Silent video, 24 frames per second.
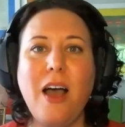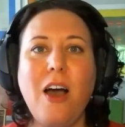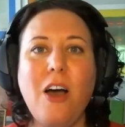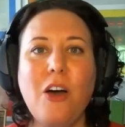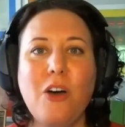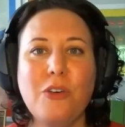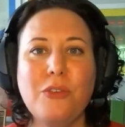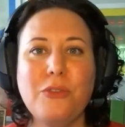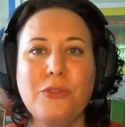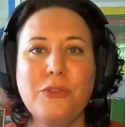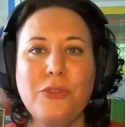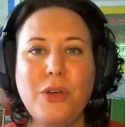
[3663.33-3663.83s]

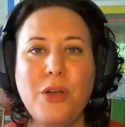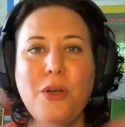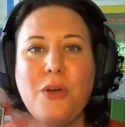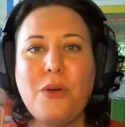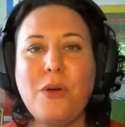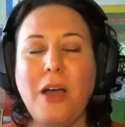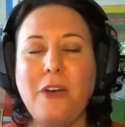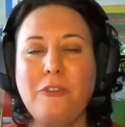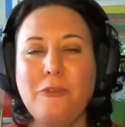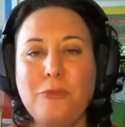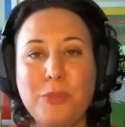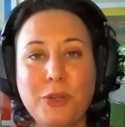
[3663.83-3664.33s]
of
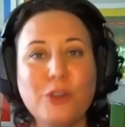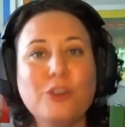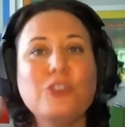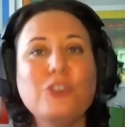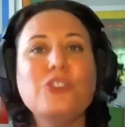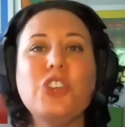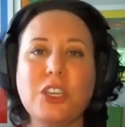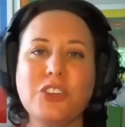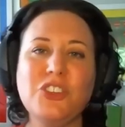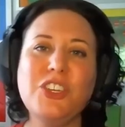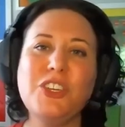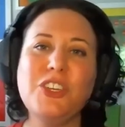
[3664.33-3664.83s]
of beer
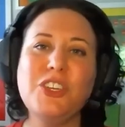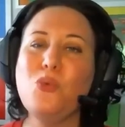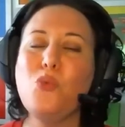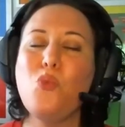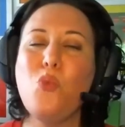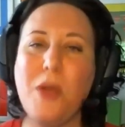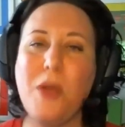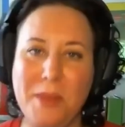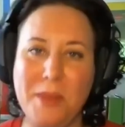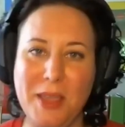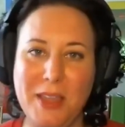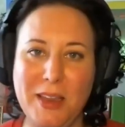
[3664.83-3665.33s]
judging
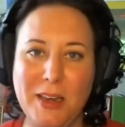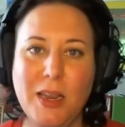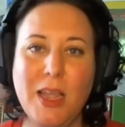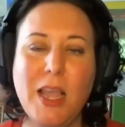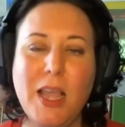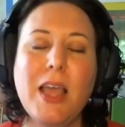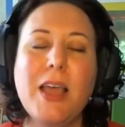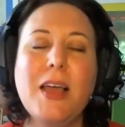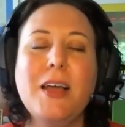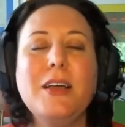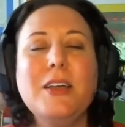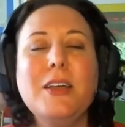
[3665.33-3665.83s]
women
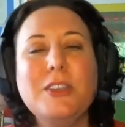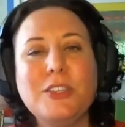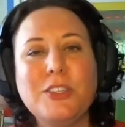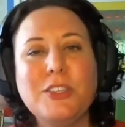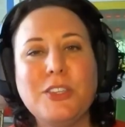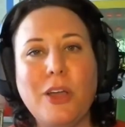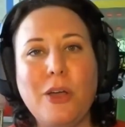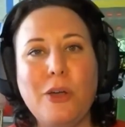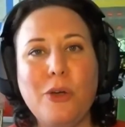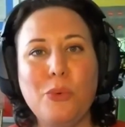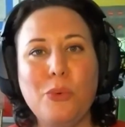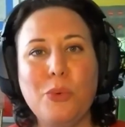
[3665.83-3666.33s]

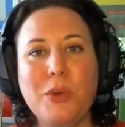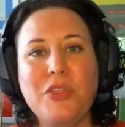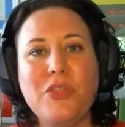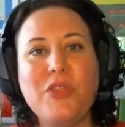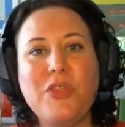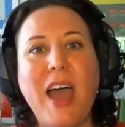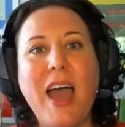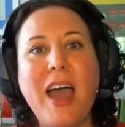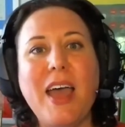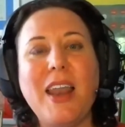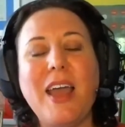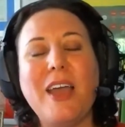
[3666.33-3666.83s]
so with
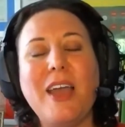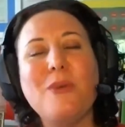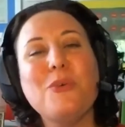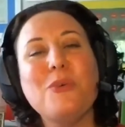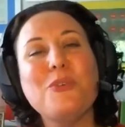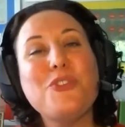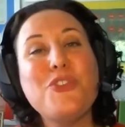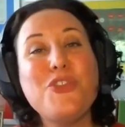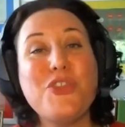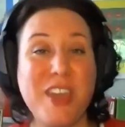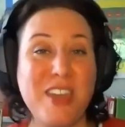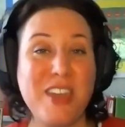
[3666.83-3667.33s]
that i will
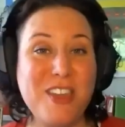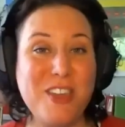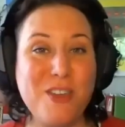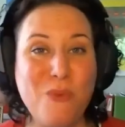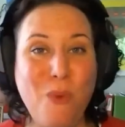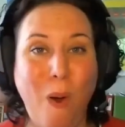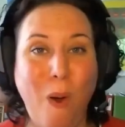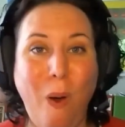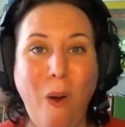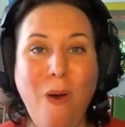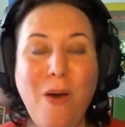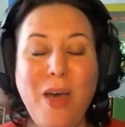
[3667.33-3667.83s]
thank
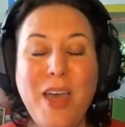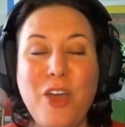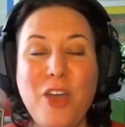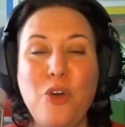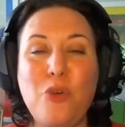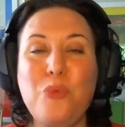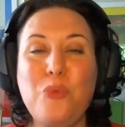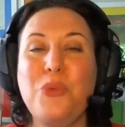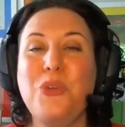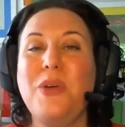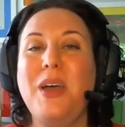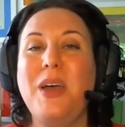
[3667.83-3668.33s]
you all i
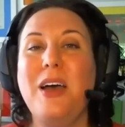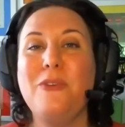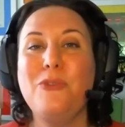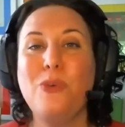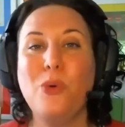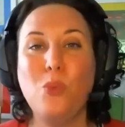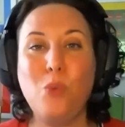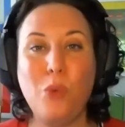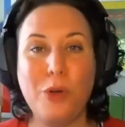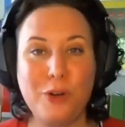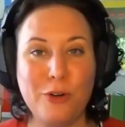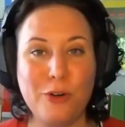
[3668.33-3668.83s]
hope you have
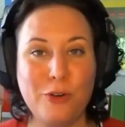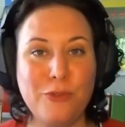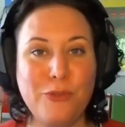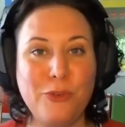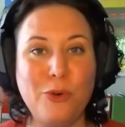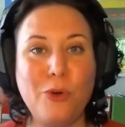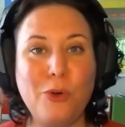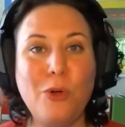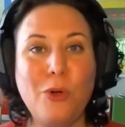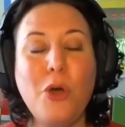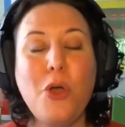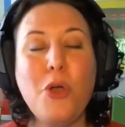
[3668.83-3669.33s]
a
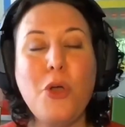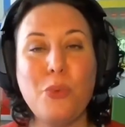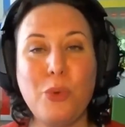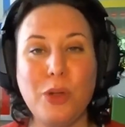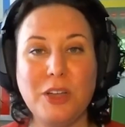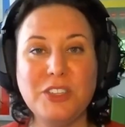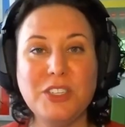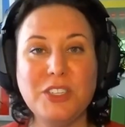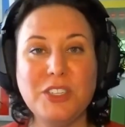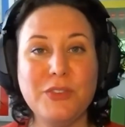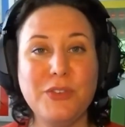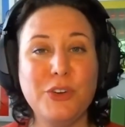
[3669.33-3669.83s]
wonderful
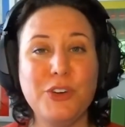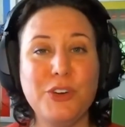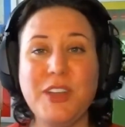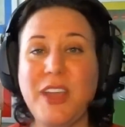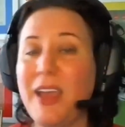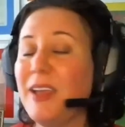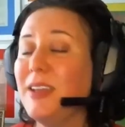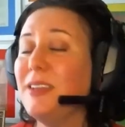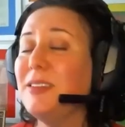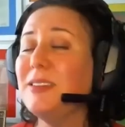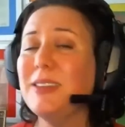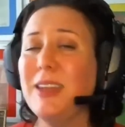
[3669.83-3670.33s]
rest of your
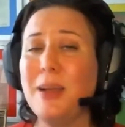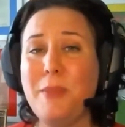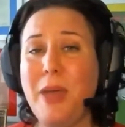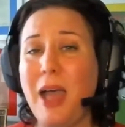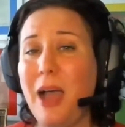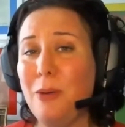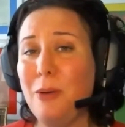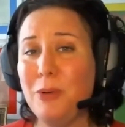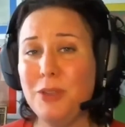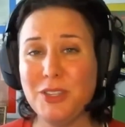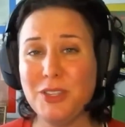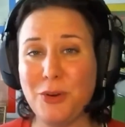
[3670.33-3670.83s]
day
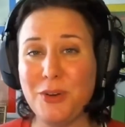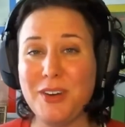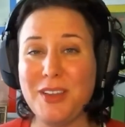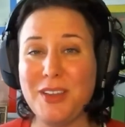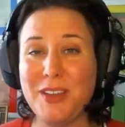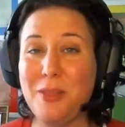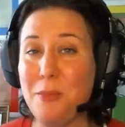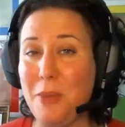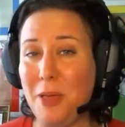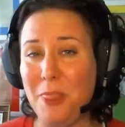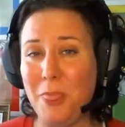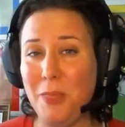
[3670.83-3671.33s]
somehow it's already
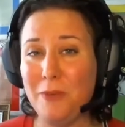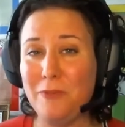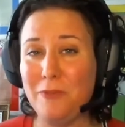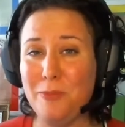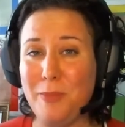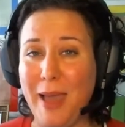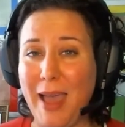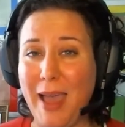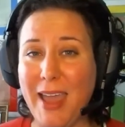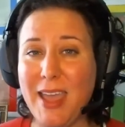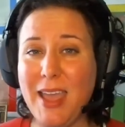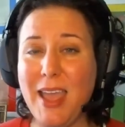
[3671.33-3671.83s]
the month of
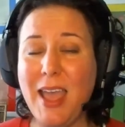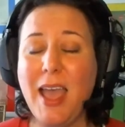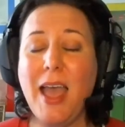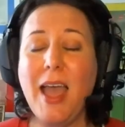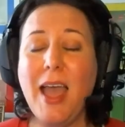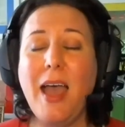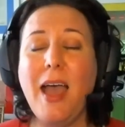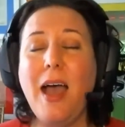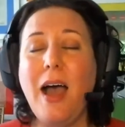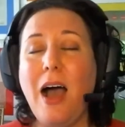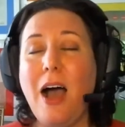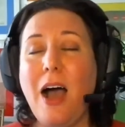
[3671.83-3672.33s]
may
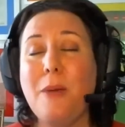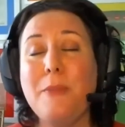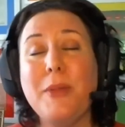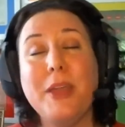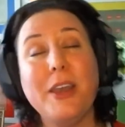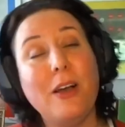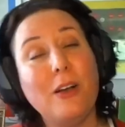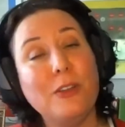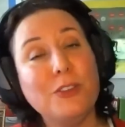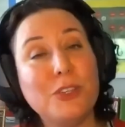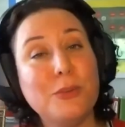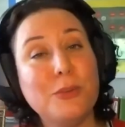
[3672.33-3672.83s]
um,
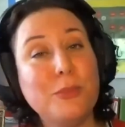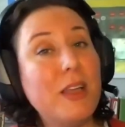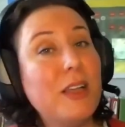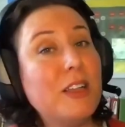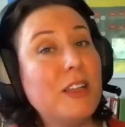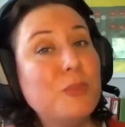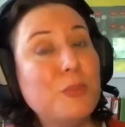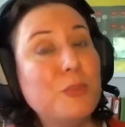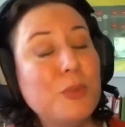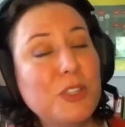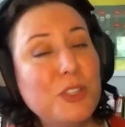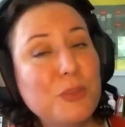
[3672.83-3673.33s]
and also my
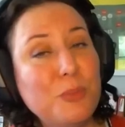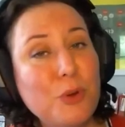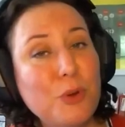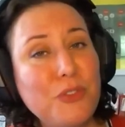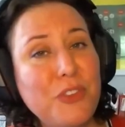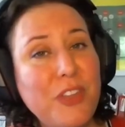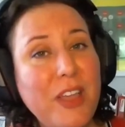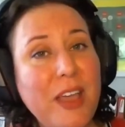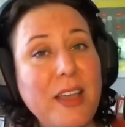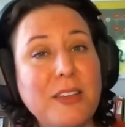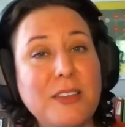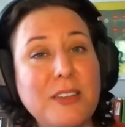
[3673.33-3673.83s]
husband's
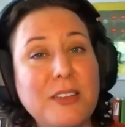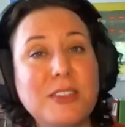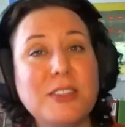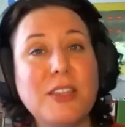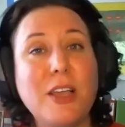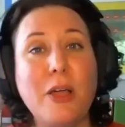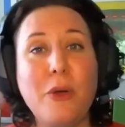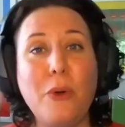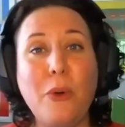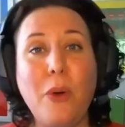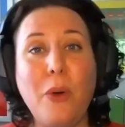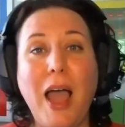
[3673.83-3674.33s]
birthday
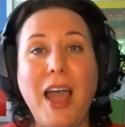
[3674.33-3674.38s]
so